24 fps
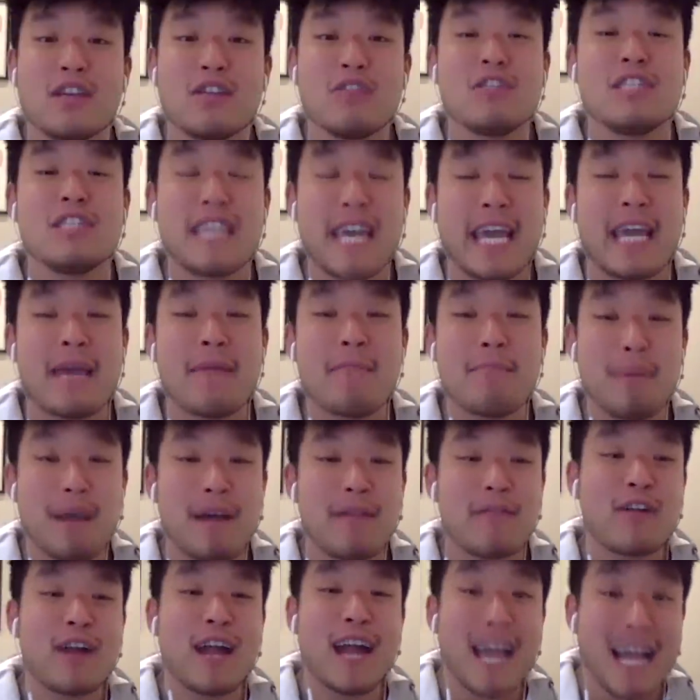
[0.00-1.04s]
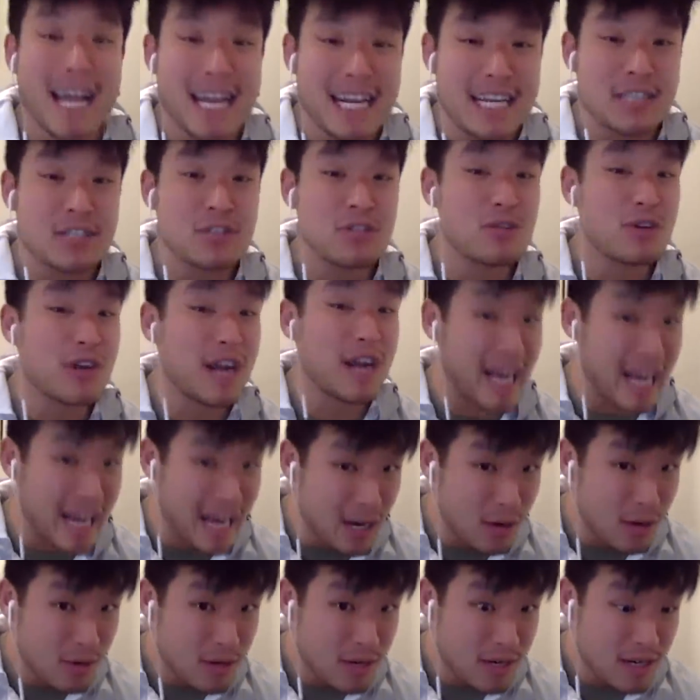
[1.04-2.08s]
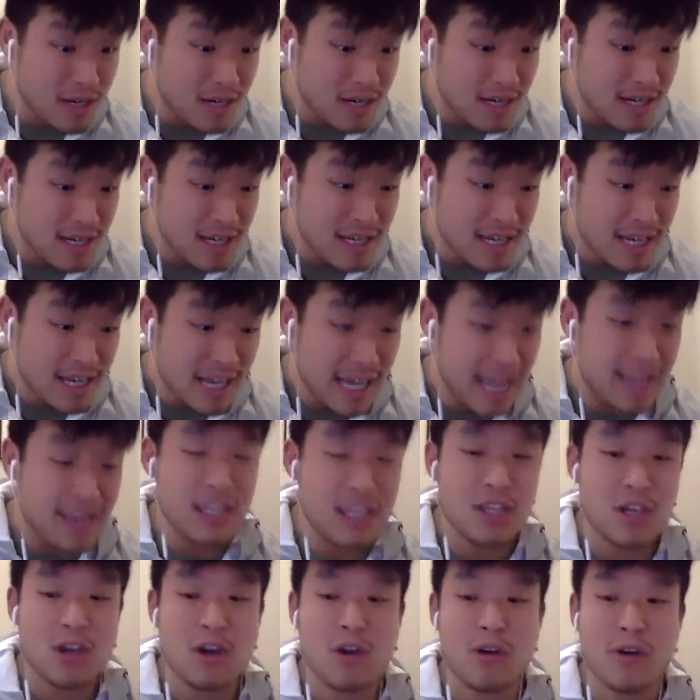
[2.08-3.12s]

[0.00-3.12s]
you stay in bed for an extra hour, and then oh, you go,